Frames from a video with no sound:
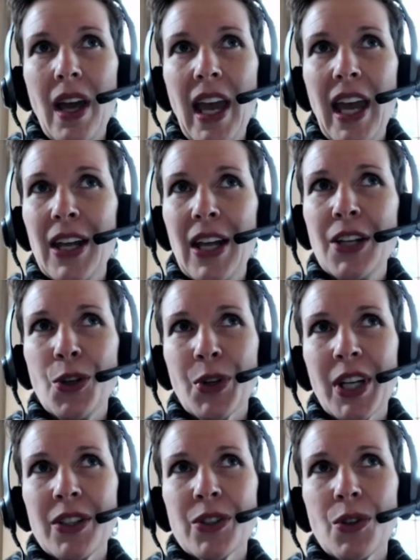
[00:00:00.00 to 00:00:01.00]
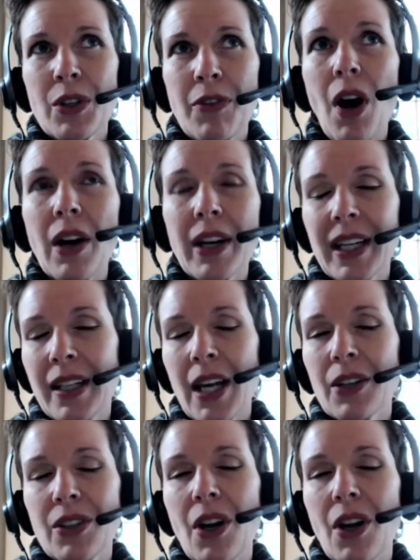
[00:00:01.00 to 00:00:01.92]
you can sort of connect